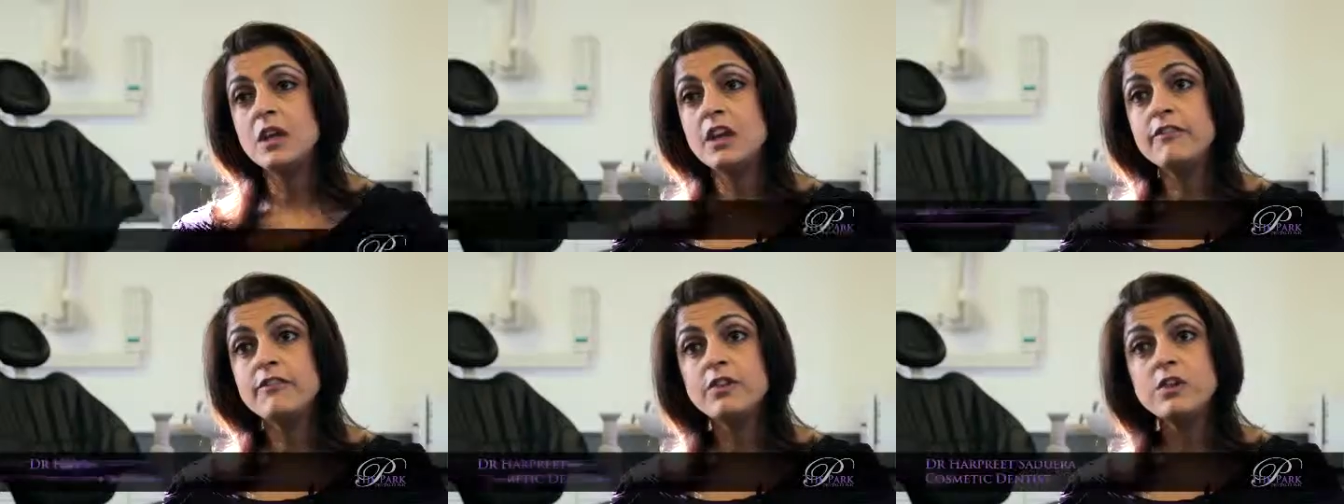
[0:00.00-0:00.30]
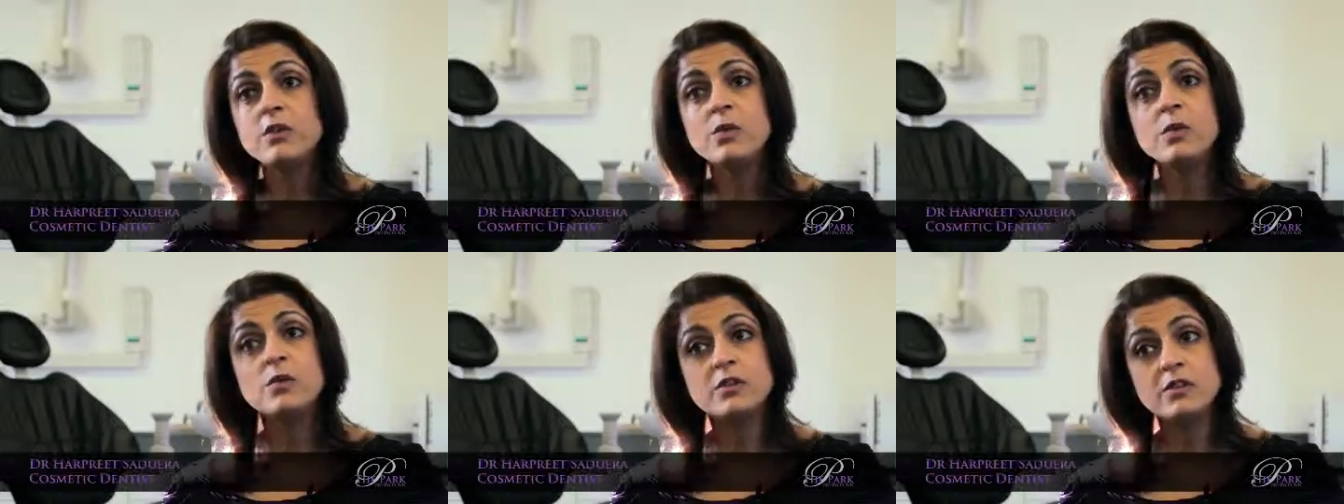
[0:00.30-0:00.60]
If
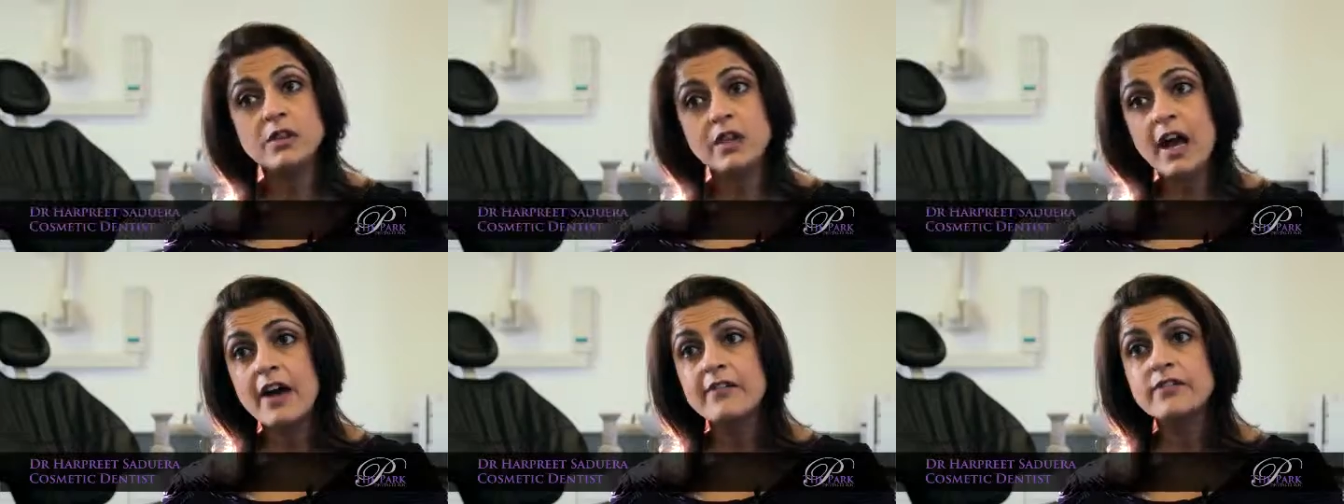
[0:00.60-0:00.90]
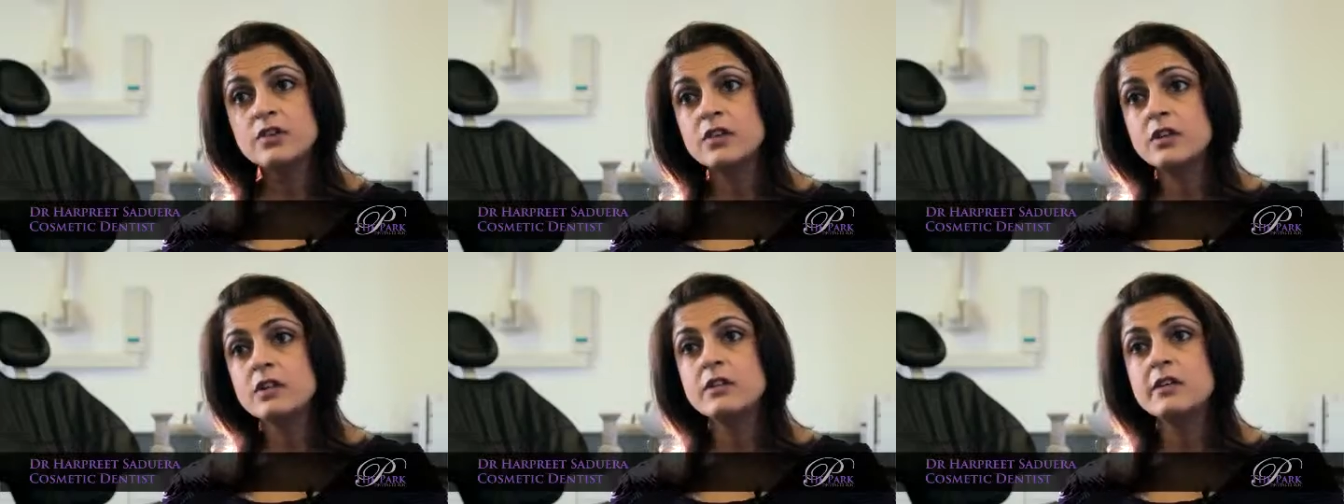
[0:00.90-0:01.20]
you
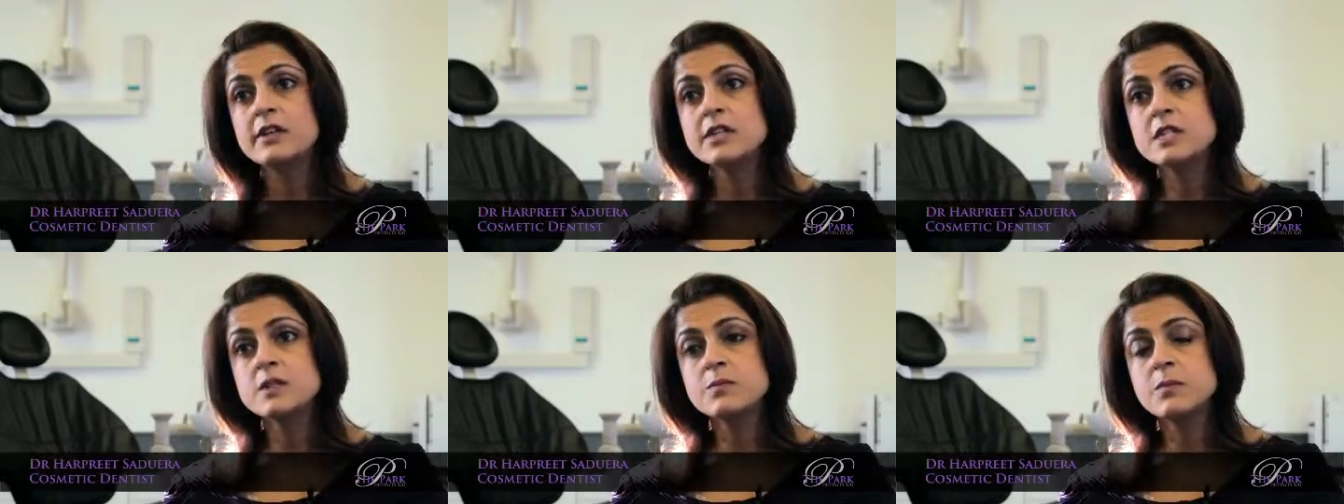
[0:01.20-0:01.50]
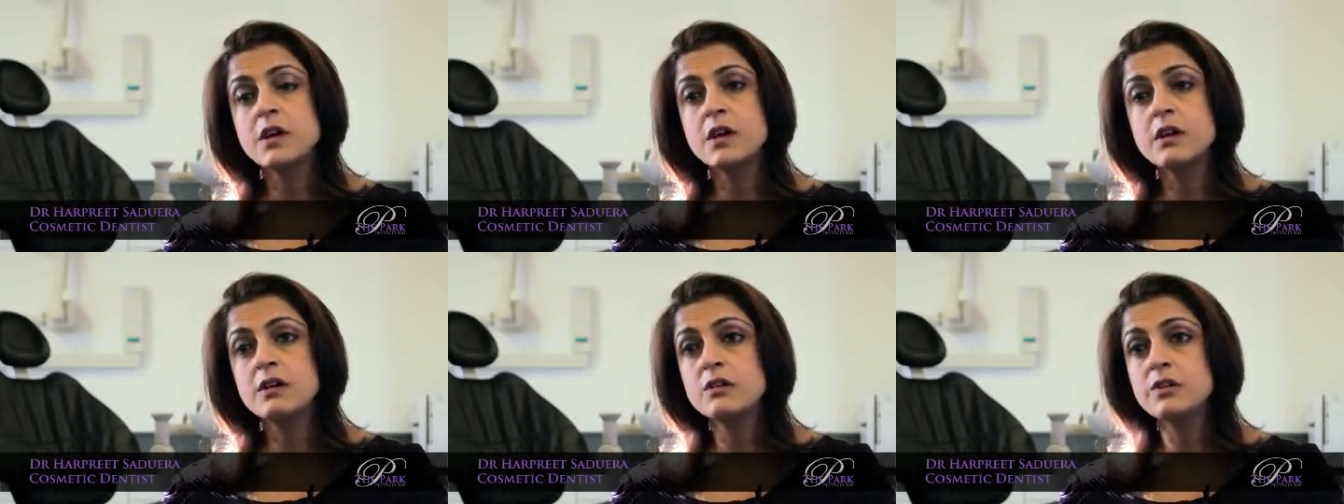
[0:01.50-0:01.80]
have got a nice
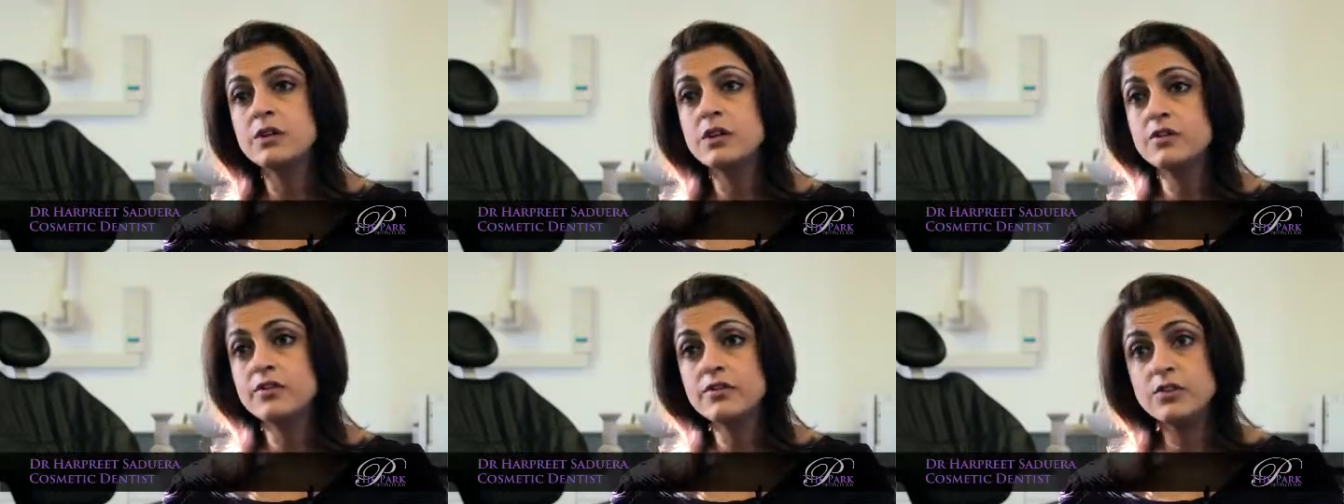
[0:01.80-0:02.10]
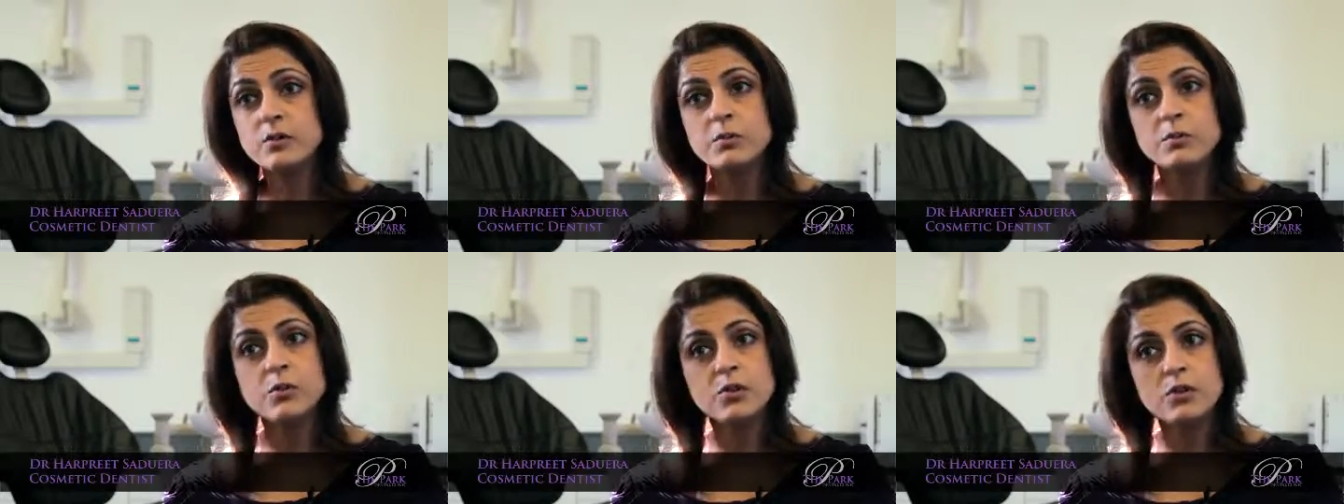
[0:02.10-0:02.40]
smile, you
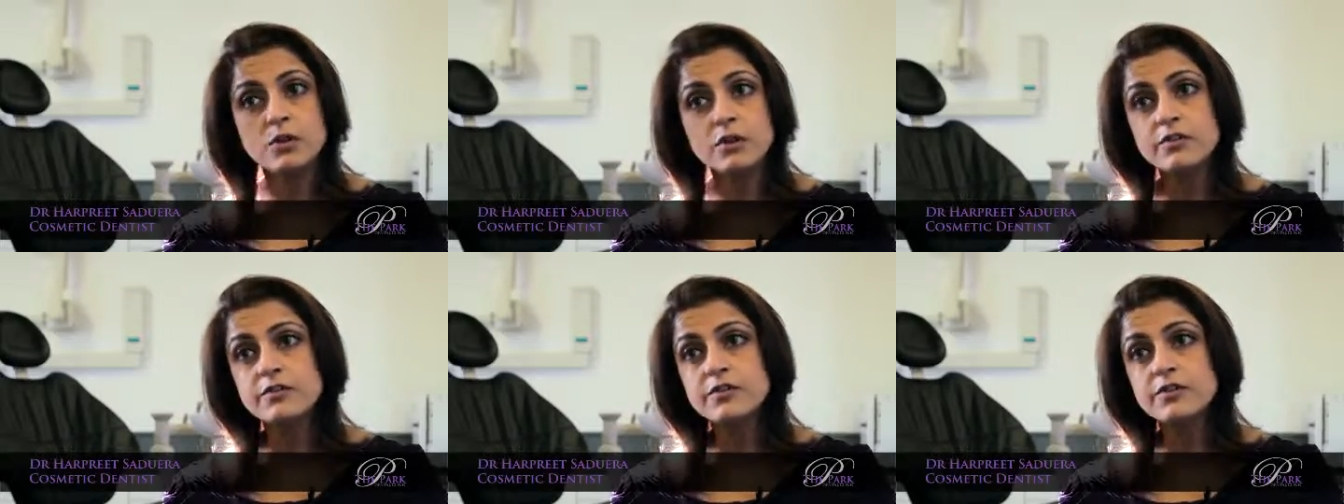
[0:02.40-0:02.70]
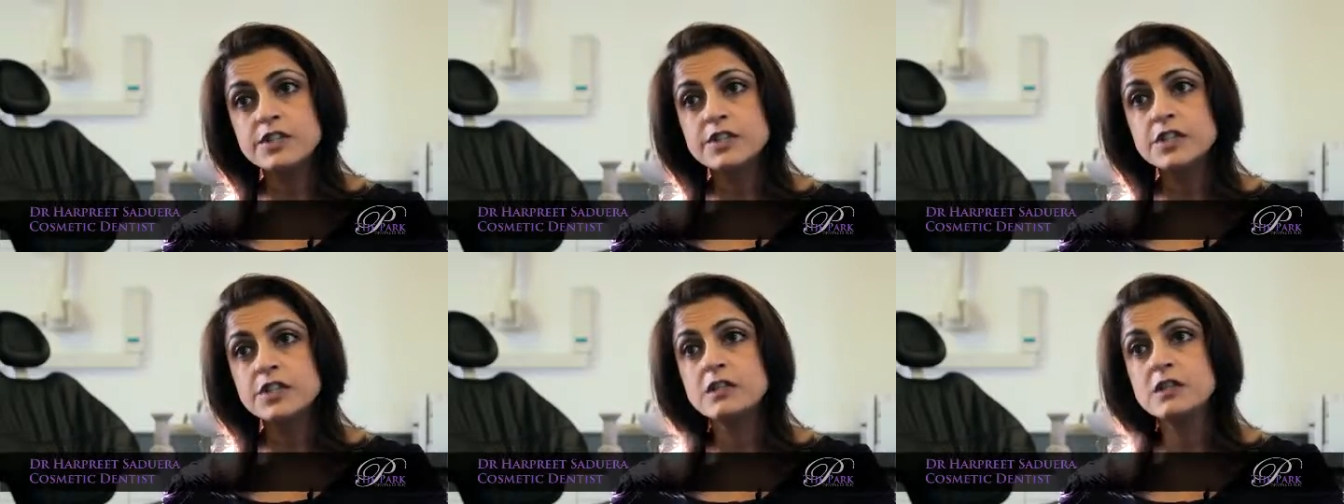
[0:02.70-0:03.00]
feel more
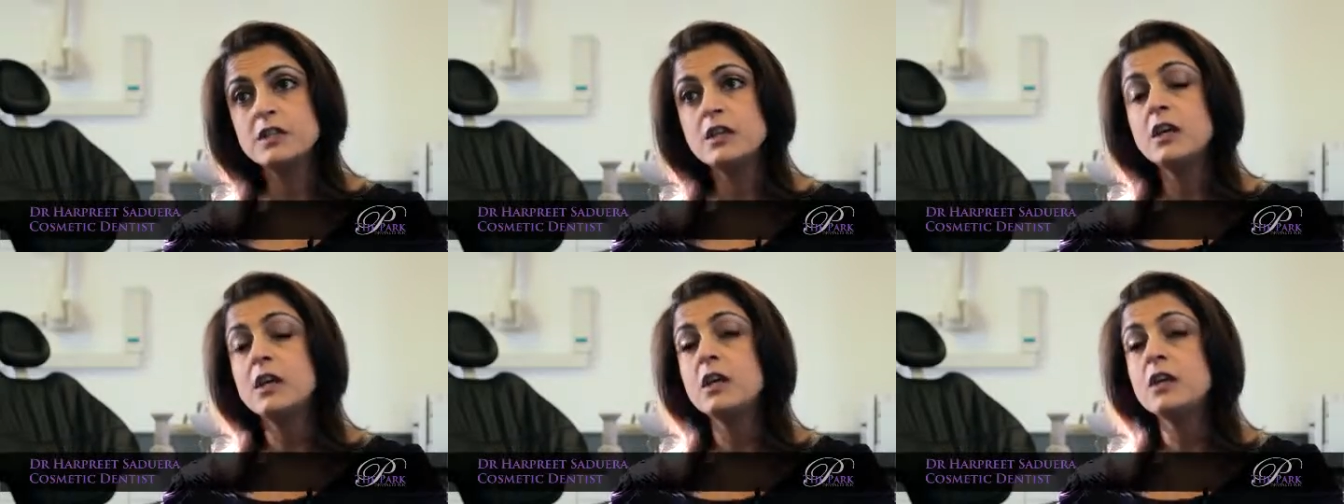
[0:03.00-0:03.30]
confident,